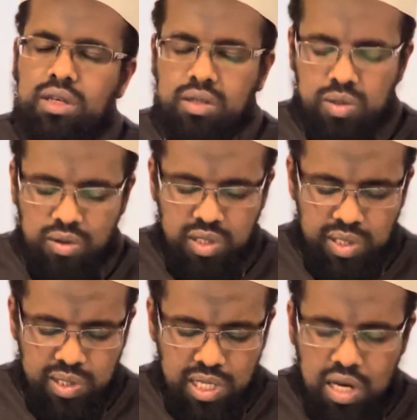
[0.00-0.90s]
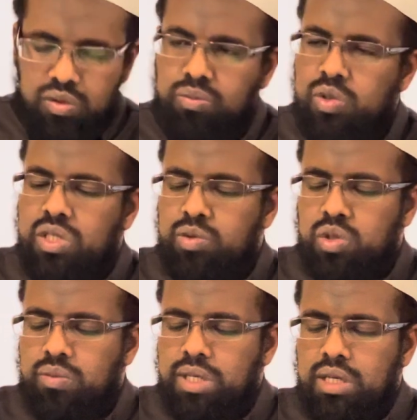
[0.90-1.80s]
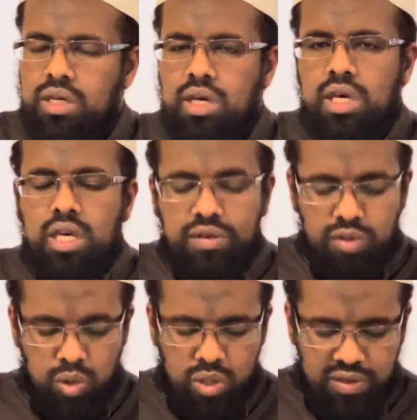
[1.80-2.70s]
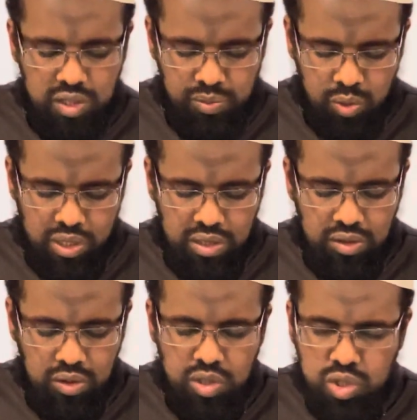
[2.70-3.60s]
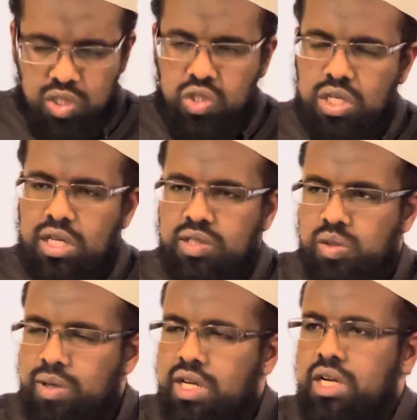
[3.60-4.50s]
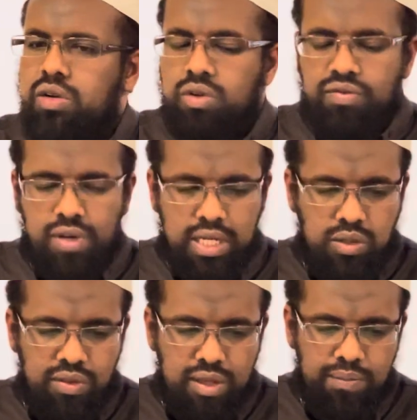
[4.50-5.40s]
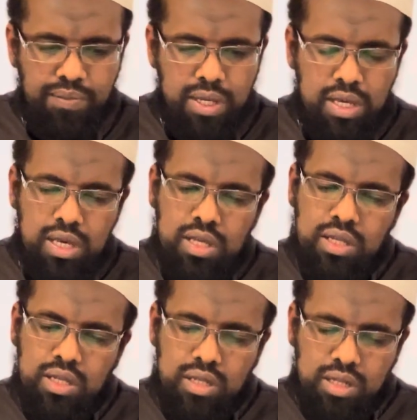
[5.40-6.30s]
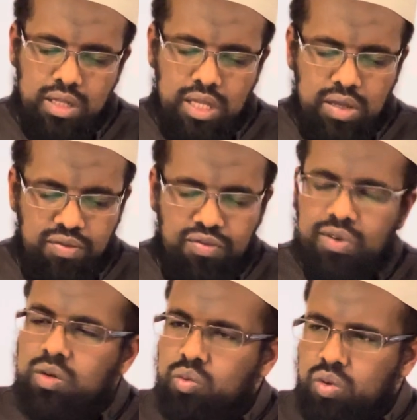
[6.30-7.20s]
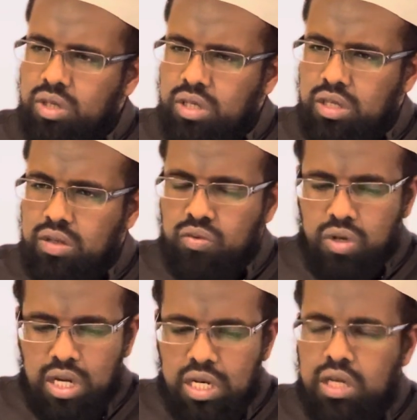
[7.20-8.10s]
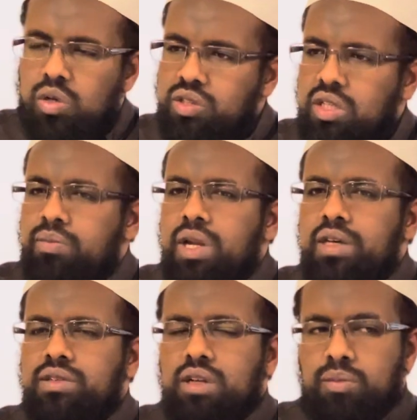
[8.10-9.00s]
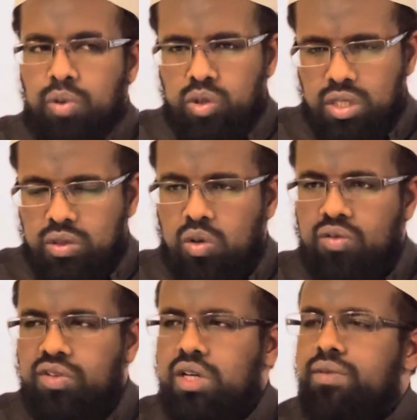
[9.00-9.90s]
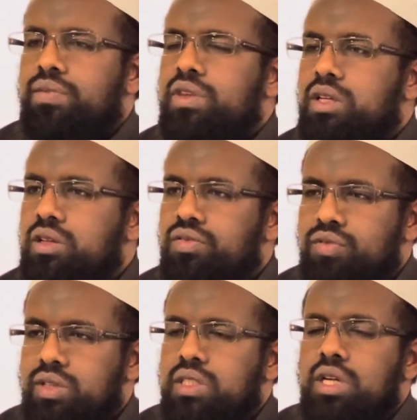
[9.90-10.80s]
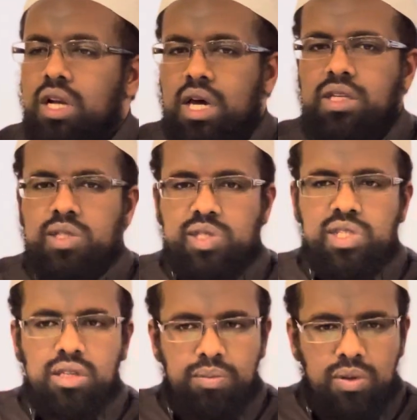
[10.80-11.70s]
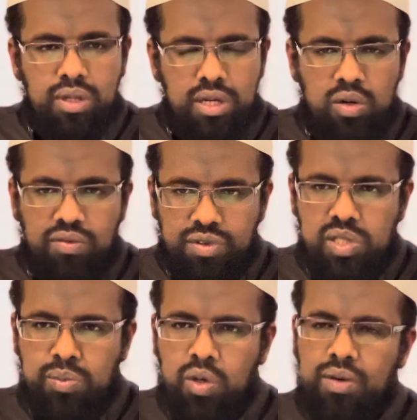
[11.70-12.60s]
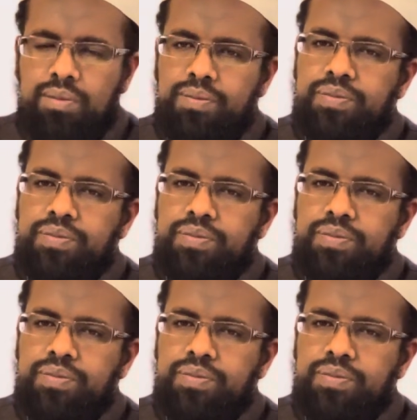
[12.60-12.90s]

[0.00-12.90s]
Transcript: So this is how the Muslim should be. If you look at this book and you concentrate and subhanAllah reflect on them, if we really contemplated and pondered over the different lines in the, of this poem,